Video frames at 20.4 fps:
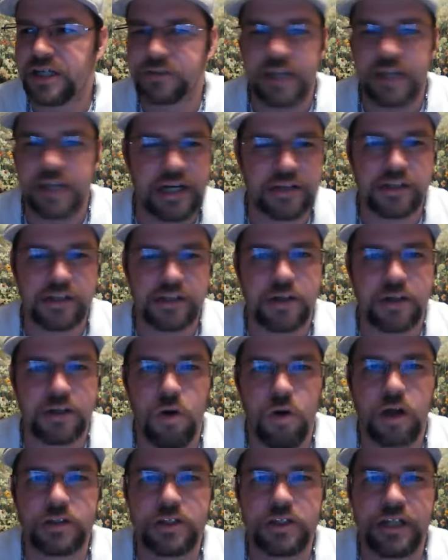anything he
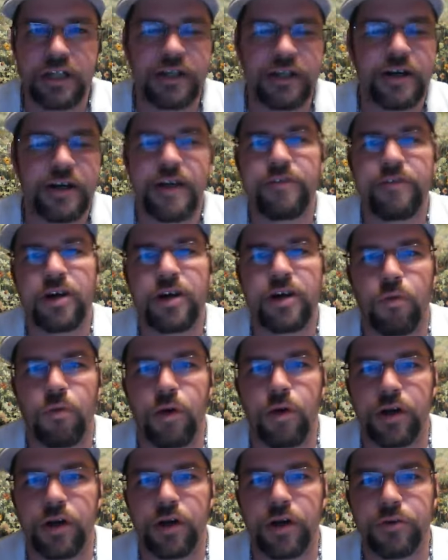wants, and they're never going to
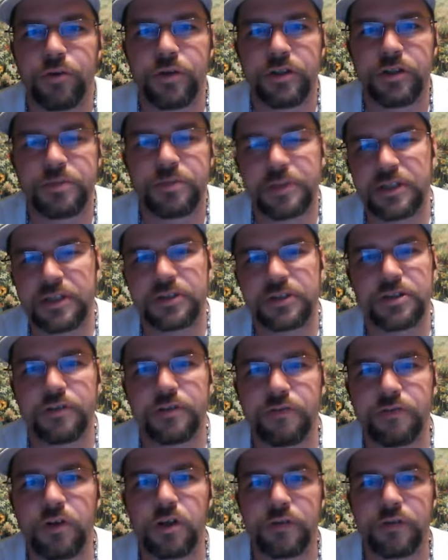want to do this because they're
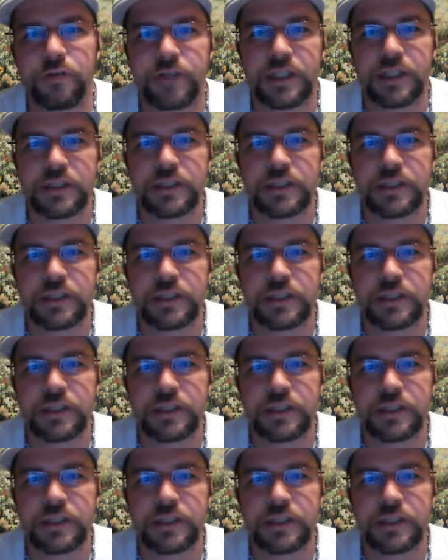full of it.